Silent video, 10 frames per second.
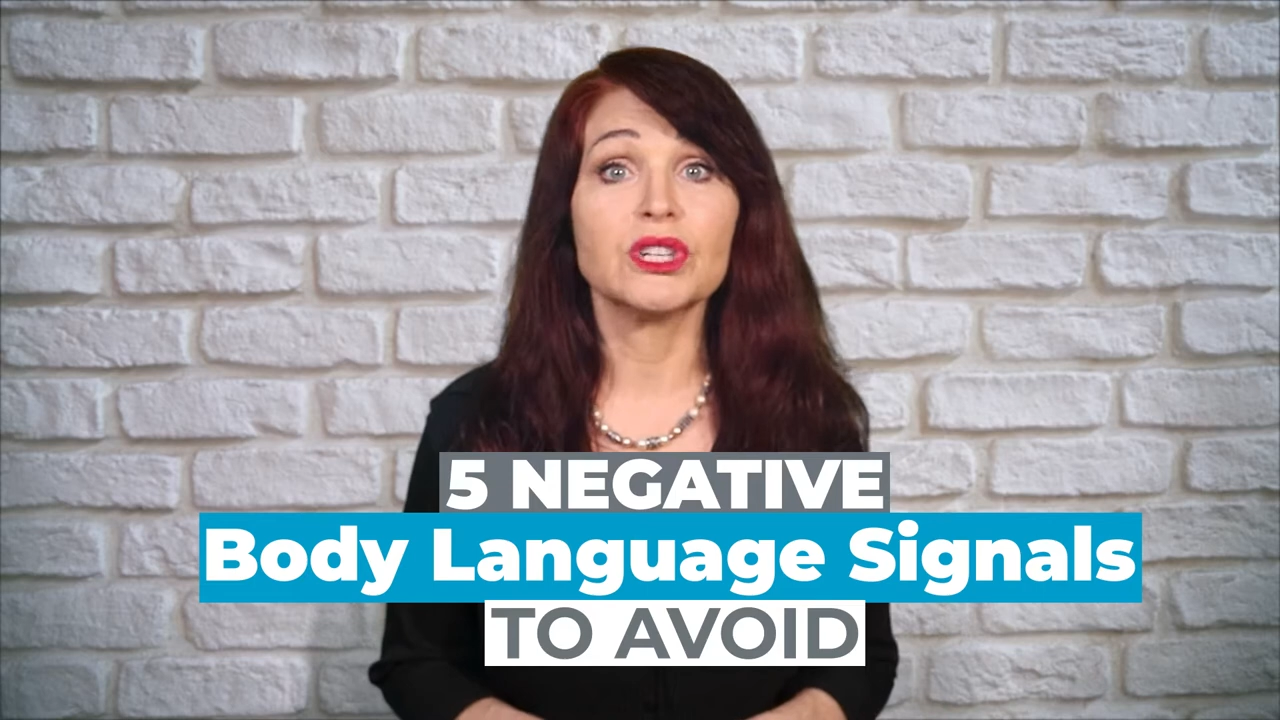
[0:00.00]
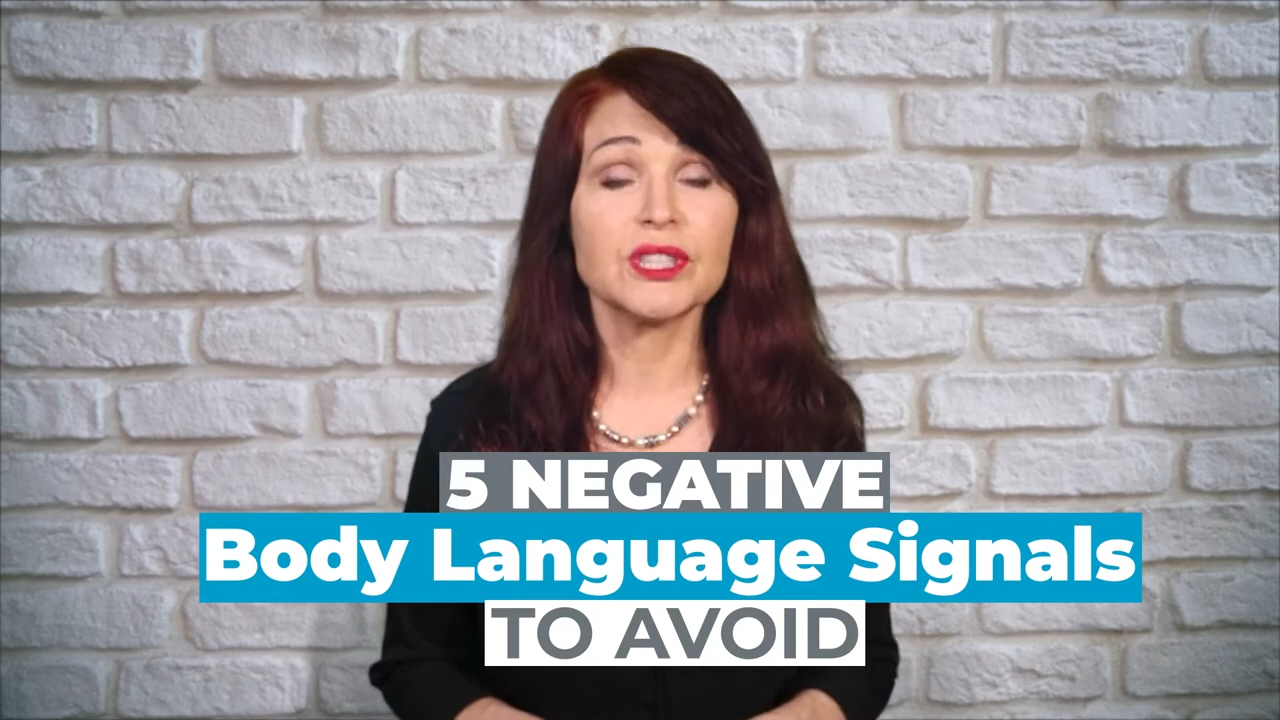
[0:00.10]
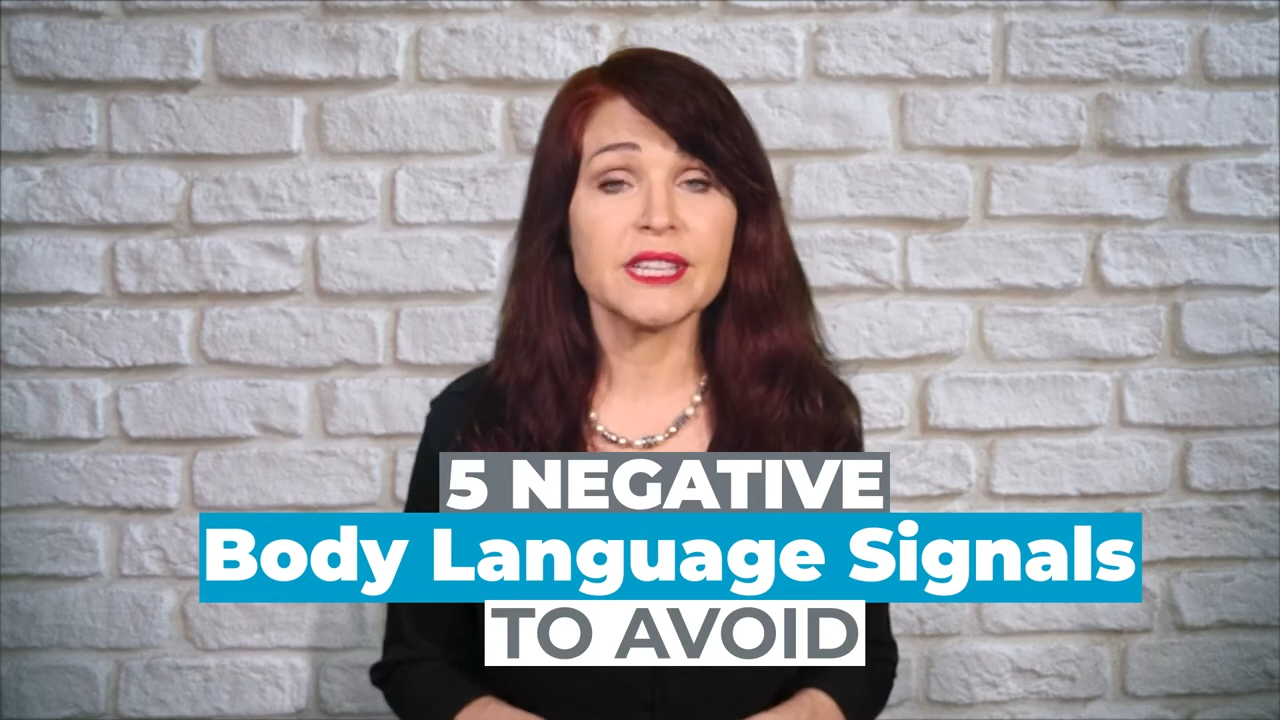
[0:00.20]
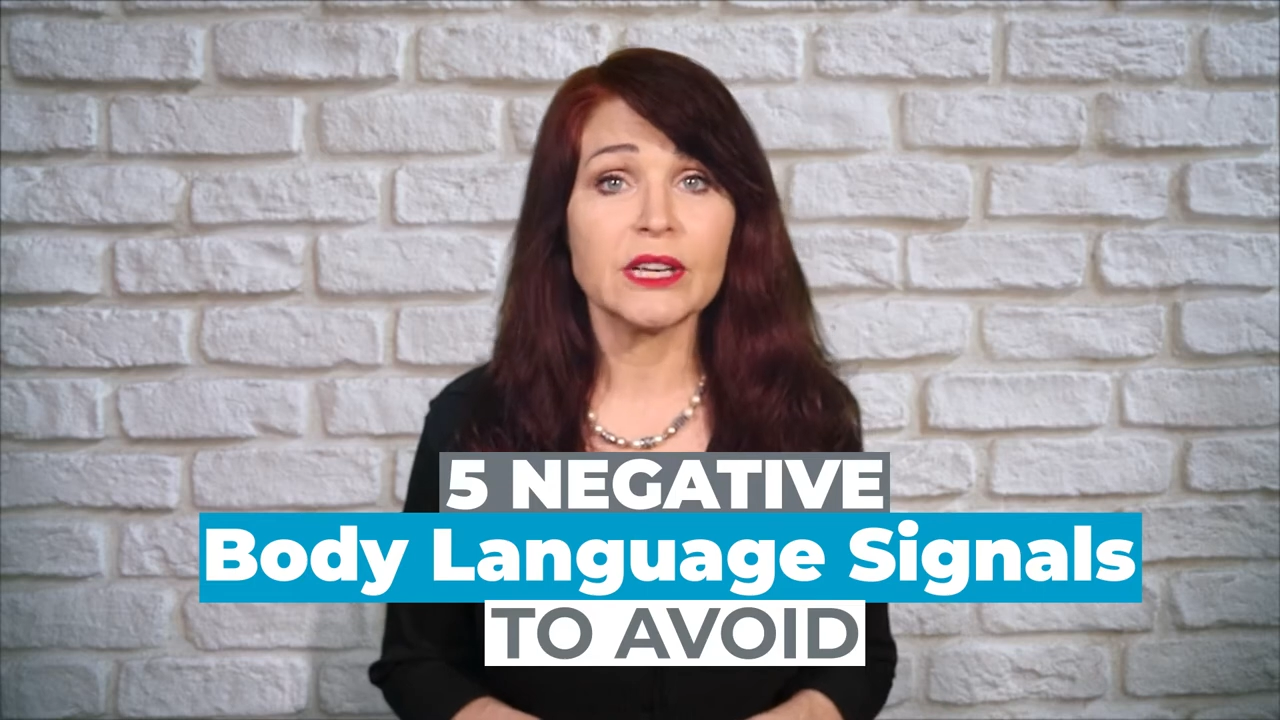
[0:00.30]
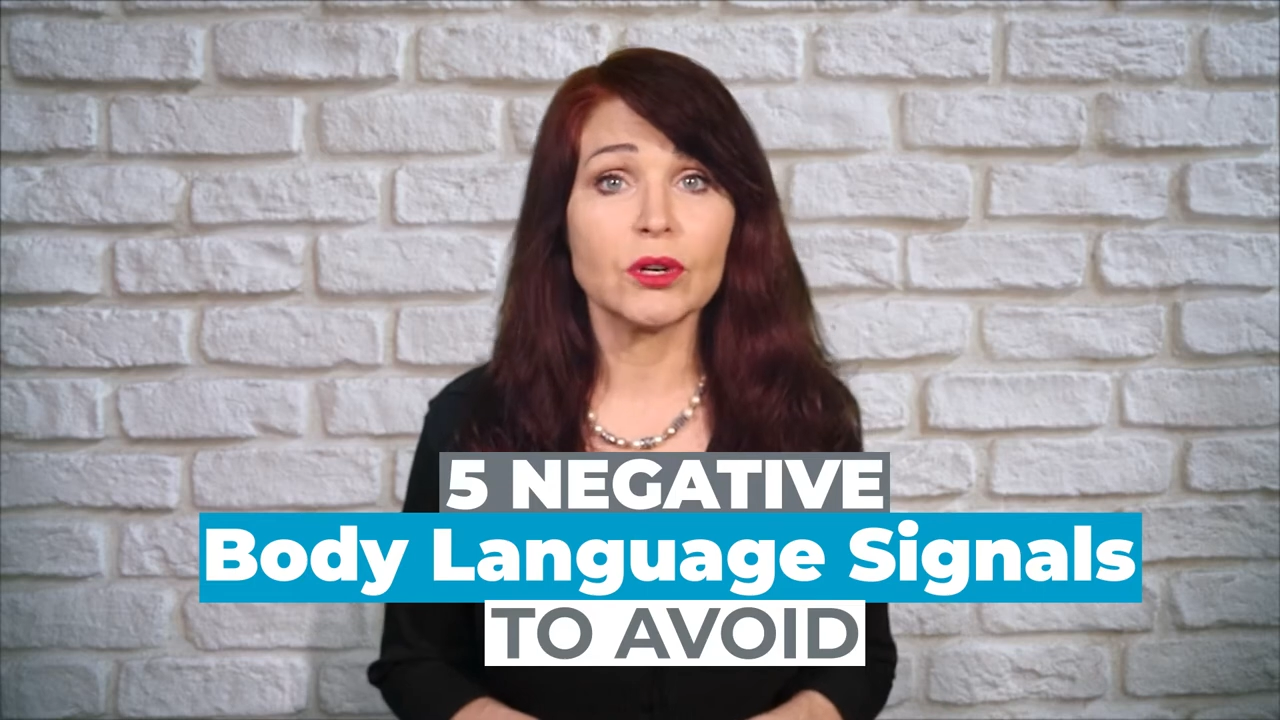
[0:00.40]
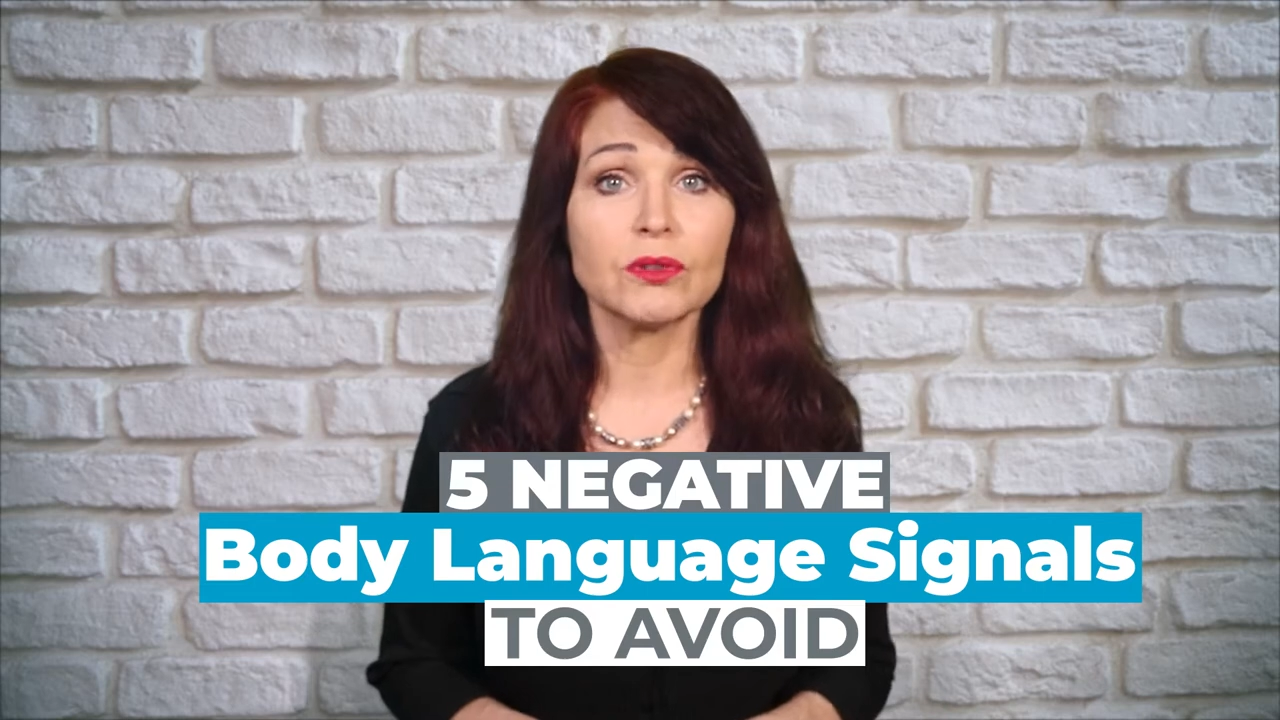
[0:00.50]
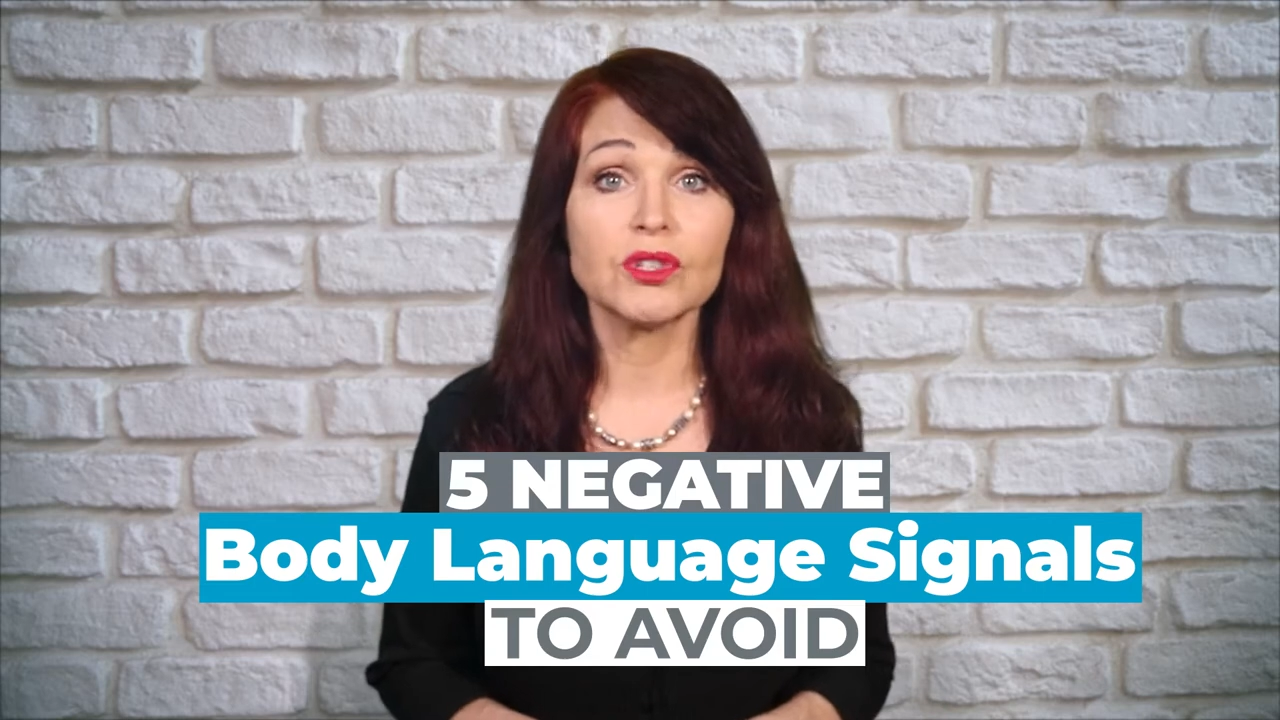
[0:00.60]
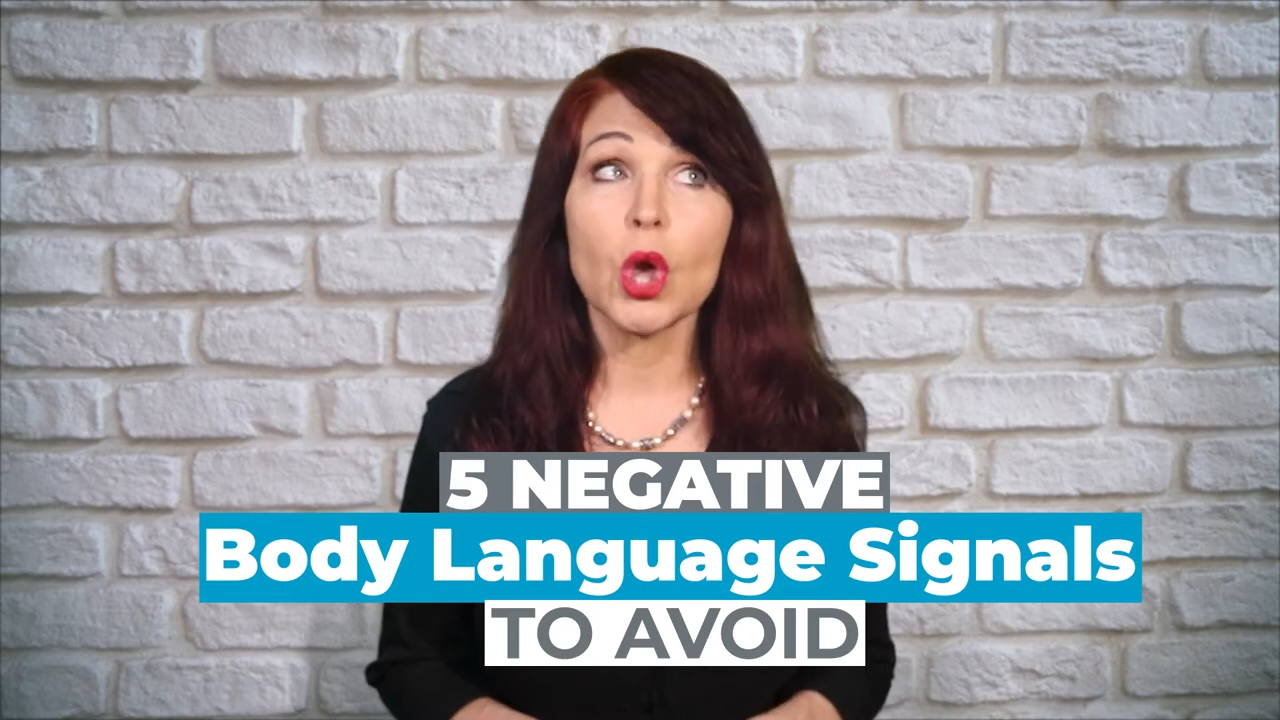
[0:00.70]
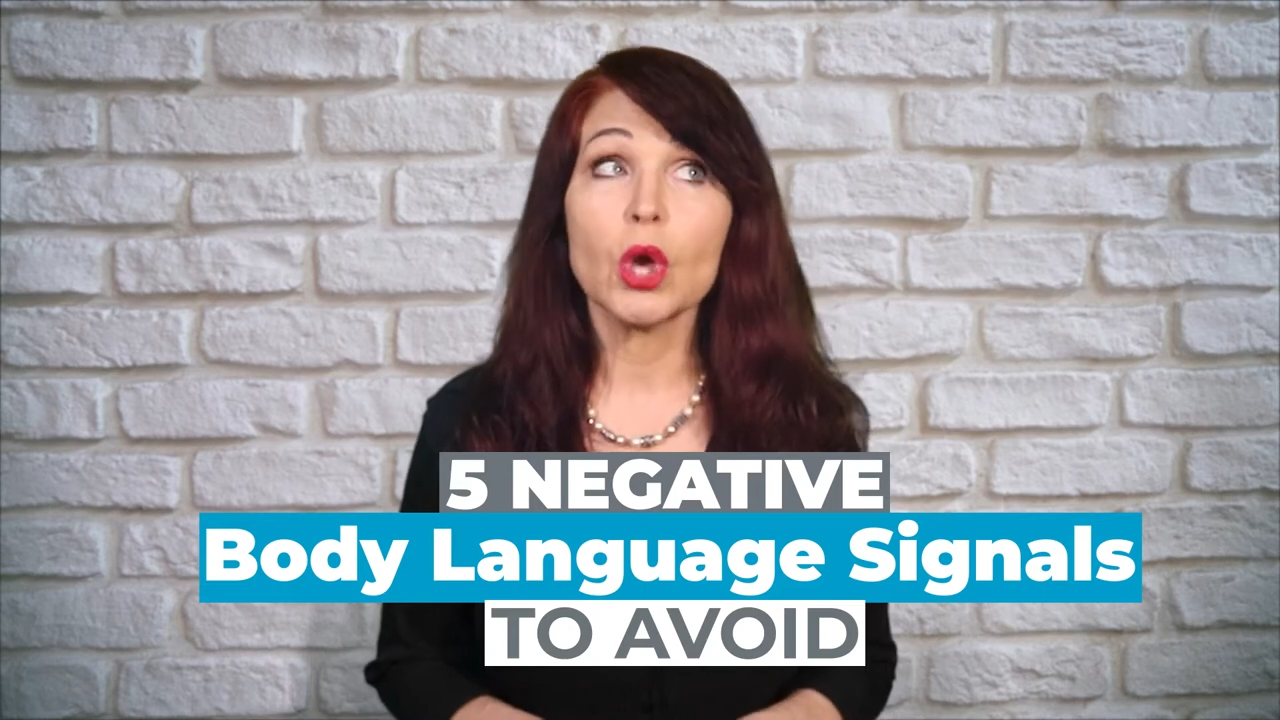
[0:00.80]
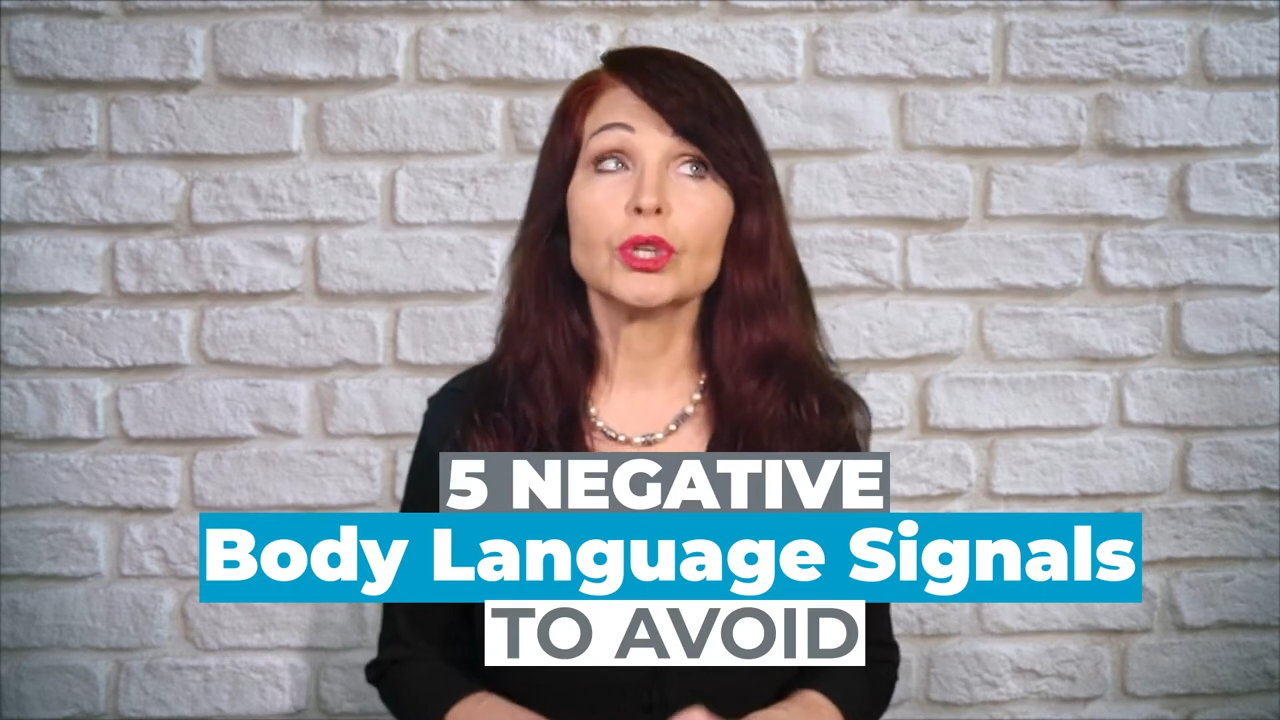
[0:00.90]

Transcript: signals